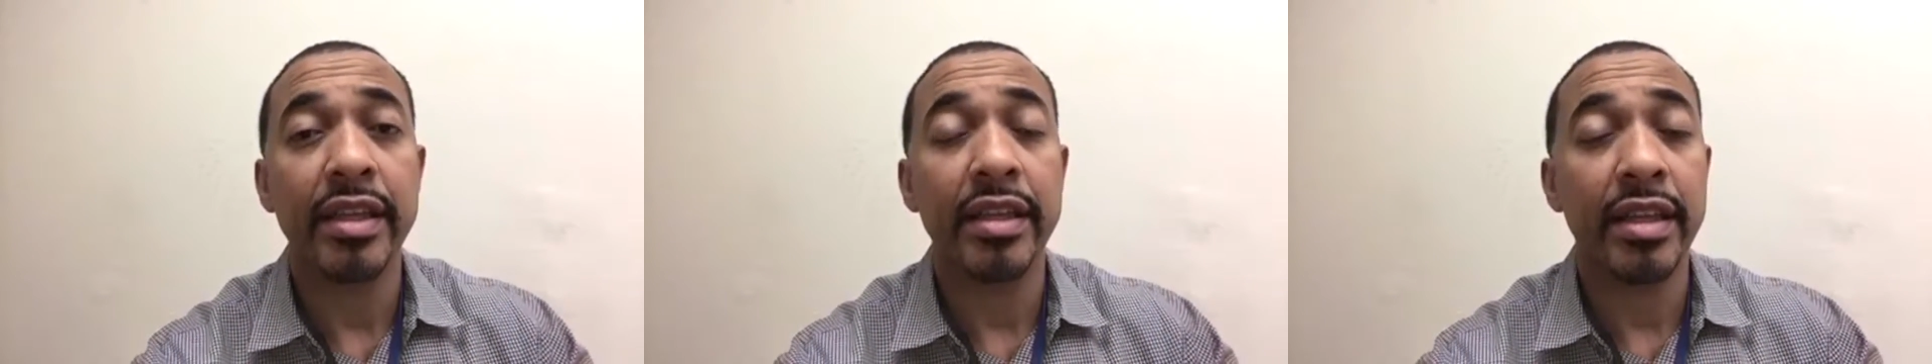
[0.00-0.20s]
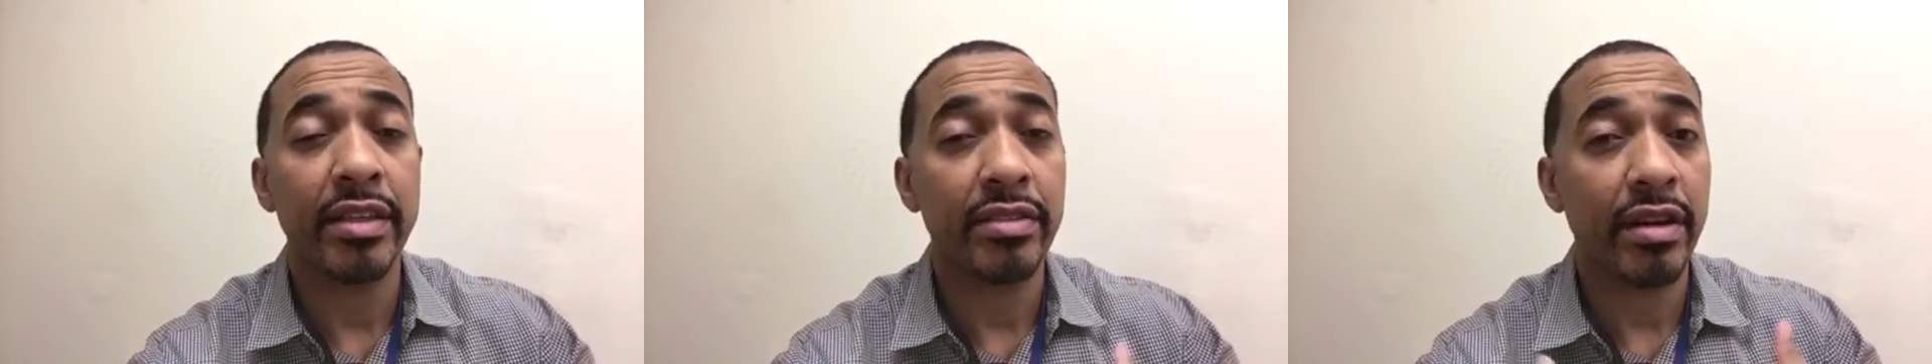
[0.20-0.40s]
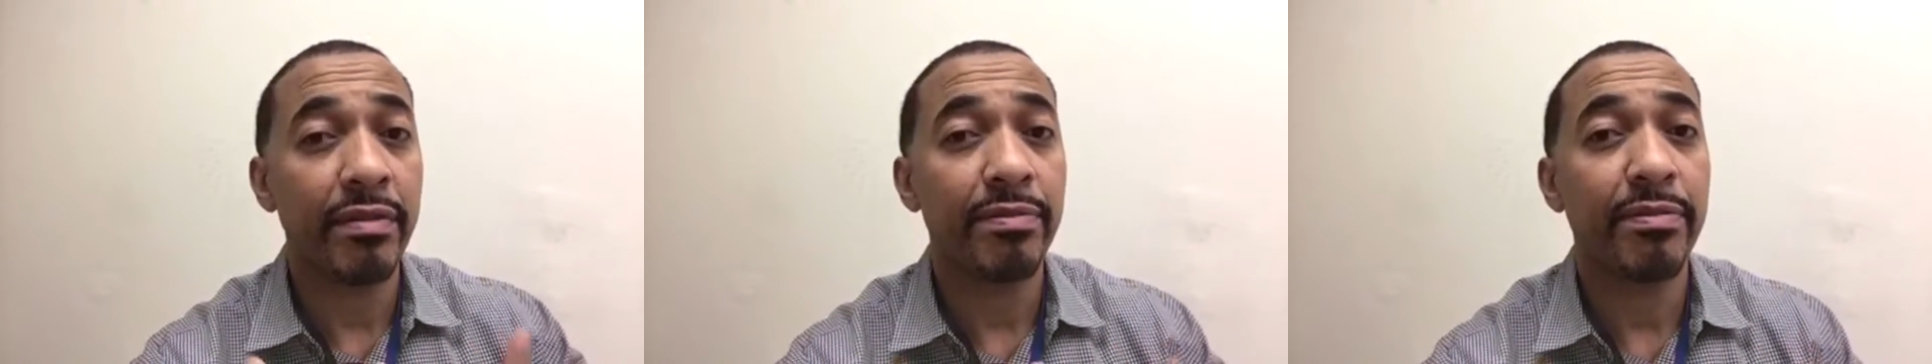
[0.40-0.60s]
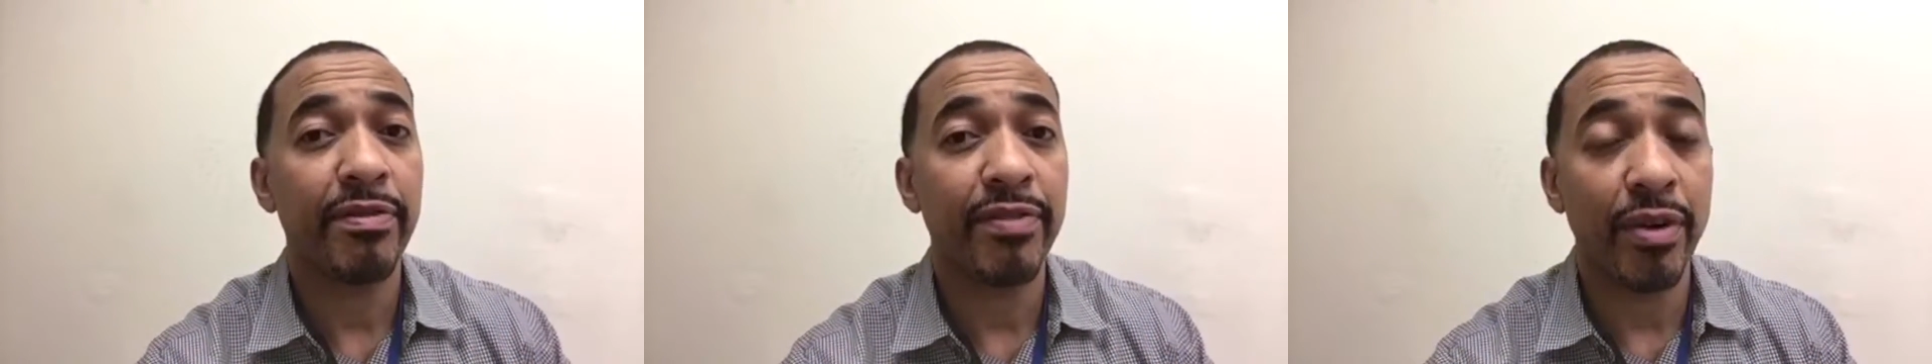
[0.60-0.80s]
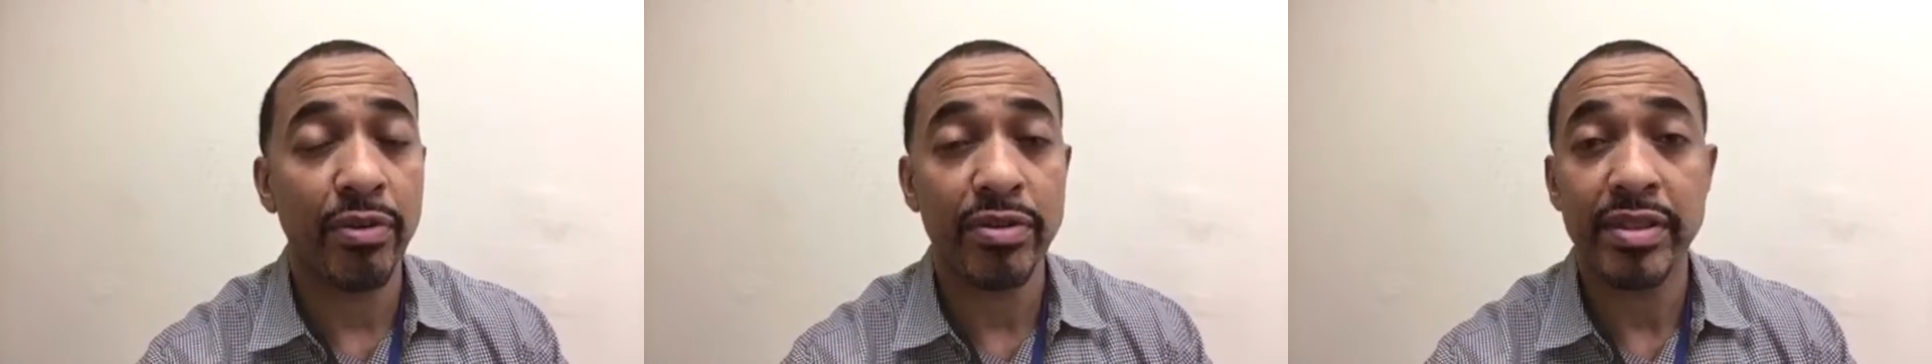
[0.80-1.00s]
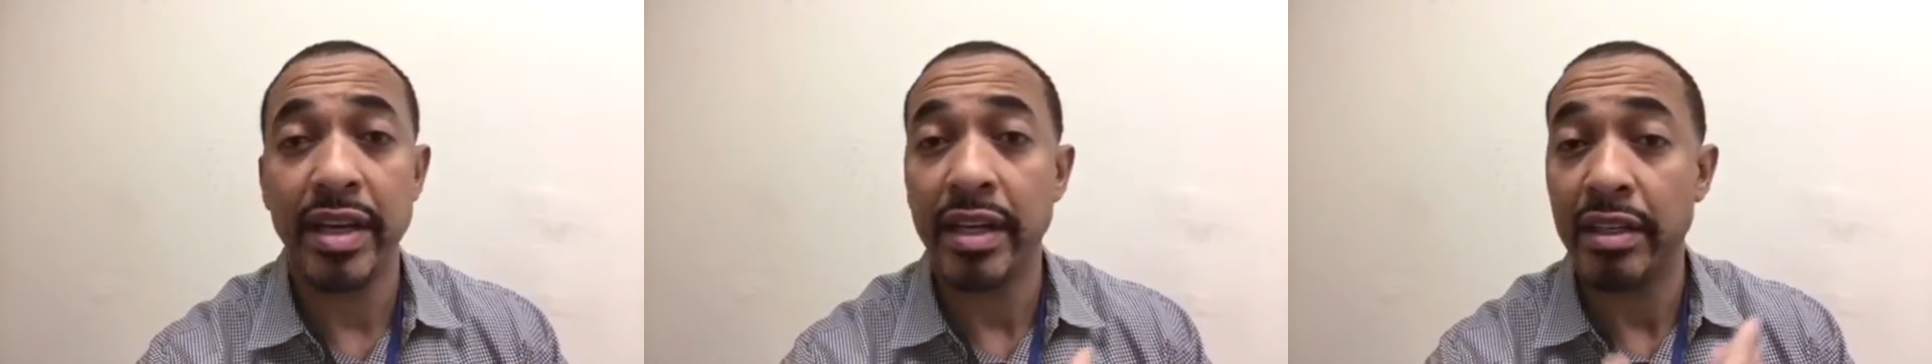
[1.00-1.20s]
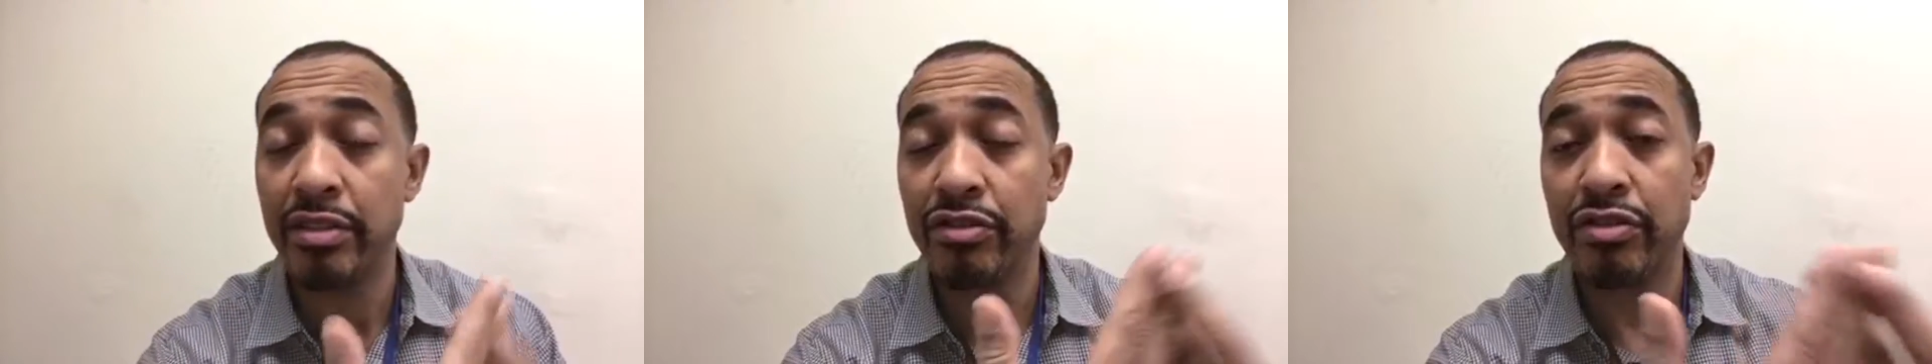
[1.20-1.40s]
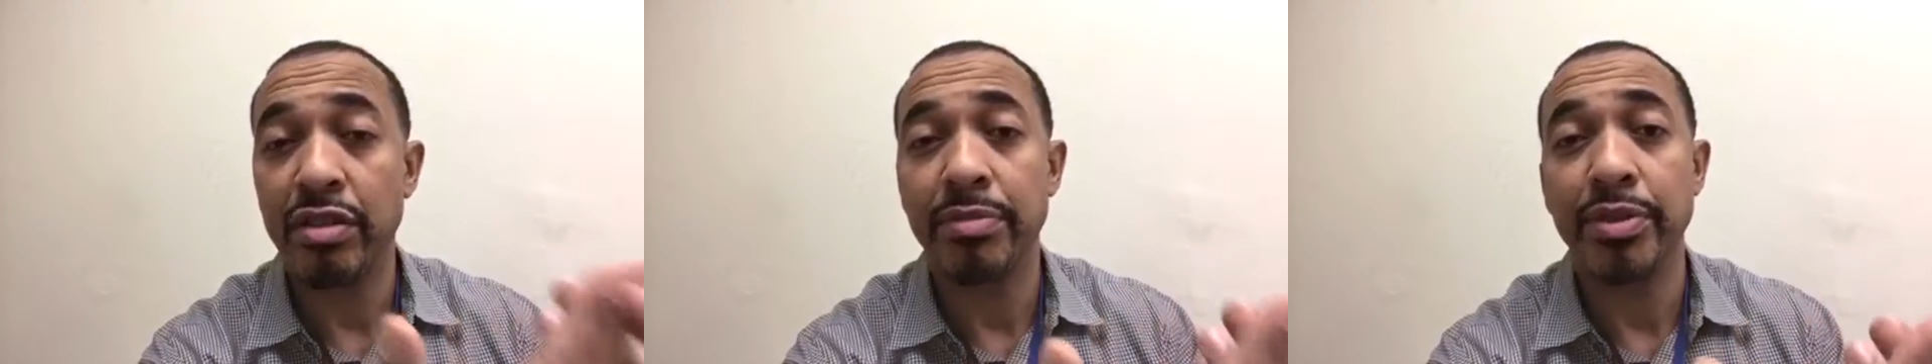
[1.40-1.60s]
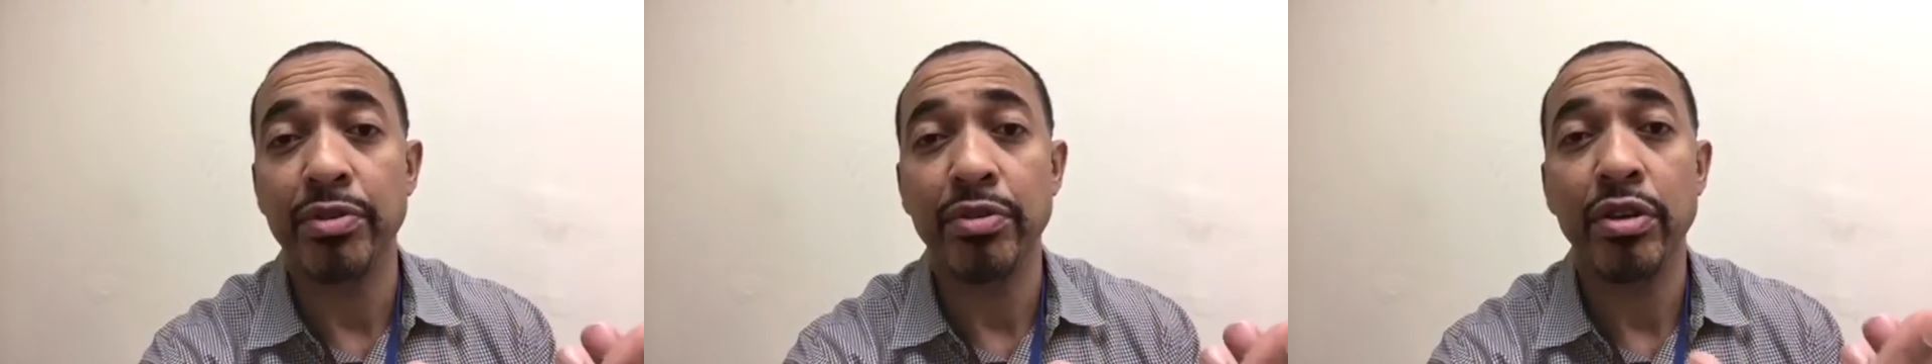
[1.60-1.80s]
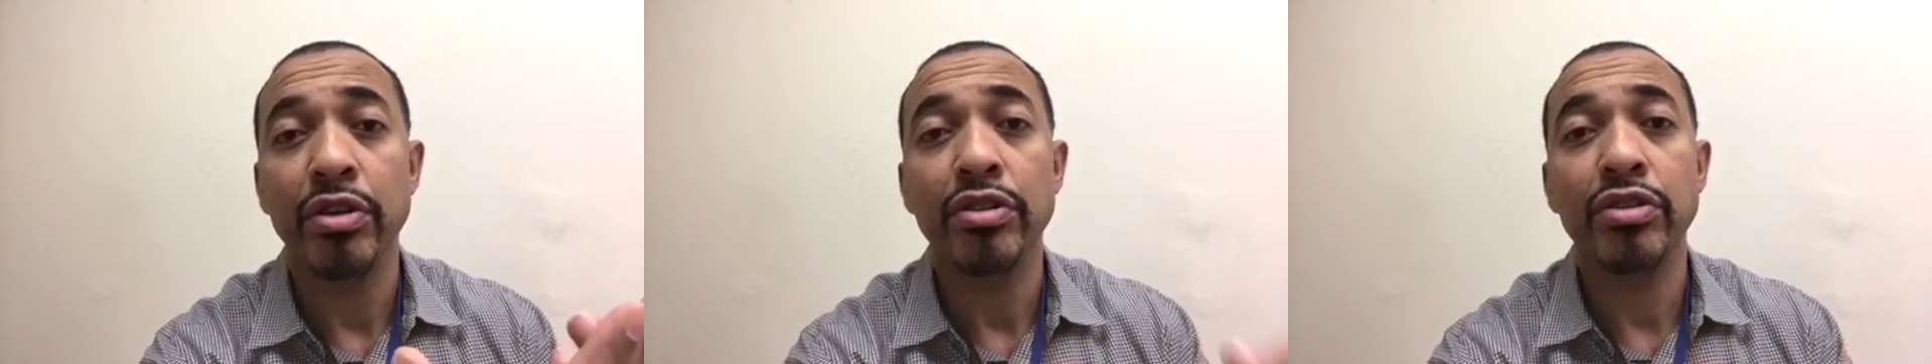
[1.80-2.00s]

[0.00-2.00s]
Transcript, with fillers: these are folks that contribute